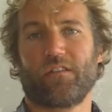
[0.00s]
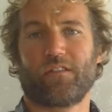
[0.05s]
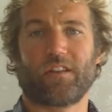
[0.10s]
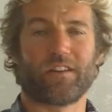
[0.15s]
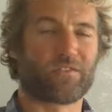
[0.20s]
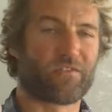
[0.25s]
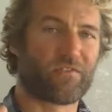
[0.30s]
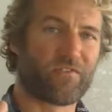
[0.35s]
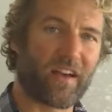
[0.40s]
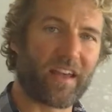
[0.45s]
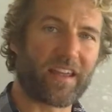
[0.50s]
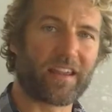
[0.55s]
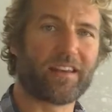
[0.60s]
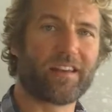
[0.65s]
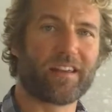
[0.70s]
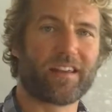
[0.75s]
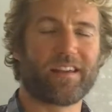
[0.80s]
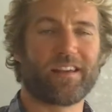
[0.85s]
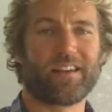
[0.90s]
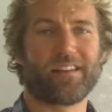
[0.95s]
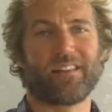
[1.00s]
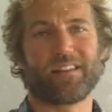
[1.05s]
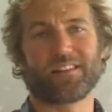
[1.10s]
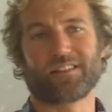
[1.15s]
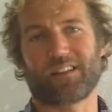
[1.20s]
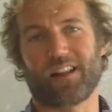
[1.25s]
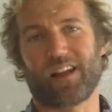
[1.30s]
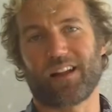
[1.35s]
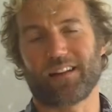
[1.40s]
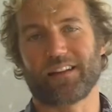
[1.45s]
It's faded, it's
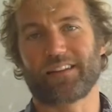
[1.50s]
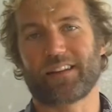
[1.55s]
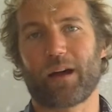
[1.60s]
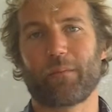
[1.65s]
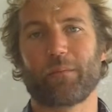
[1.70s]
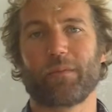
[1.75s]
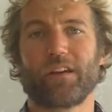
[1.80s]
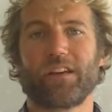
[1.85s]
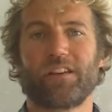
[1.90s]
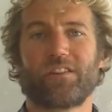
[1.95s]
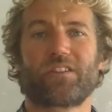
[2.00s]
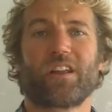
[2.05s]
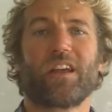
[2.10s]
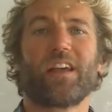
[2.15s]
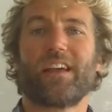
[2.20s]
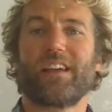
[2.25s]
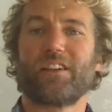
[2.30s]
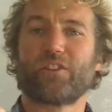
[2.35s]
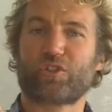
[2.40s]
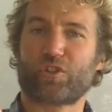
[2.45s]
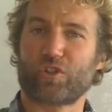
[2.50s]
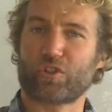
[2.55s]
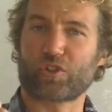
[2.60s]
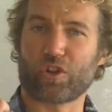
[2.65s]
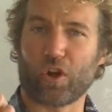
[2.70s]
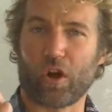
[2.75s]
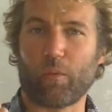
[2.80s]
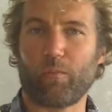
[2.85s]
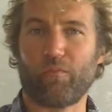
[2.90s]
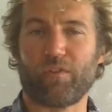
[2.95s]
slightly damaged, it's
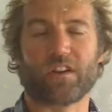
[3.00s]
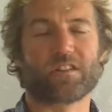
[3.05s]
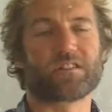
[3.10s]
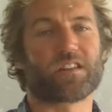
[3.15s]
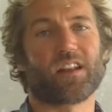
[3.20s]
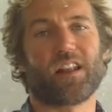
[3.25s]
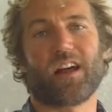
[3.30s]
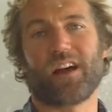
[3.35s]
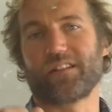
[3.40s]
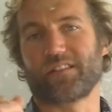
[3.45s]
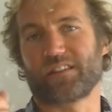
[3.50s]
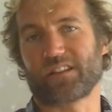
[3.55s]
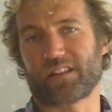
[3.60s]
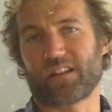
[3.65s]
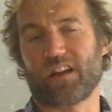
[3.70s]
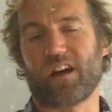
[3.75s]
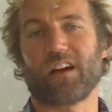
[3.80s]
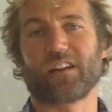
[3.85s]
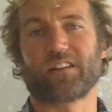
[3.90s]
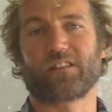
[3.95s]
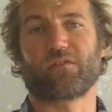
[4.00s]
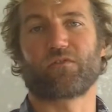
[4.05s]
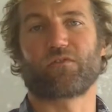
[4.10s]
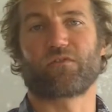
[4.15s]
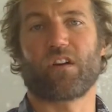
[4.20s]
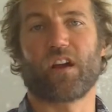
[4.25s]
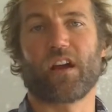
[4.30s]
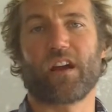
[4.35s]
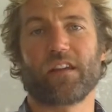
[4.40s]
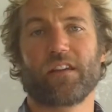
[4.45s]
just obvious the lines are starting to
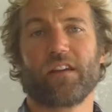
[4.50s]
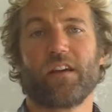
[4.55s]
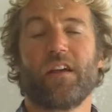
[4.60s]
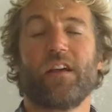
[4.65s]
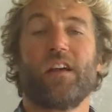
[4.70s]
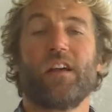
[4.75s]
fray.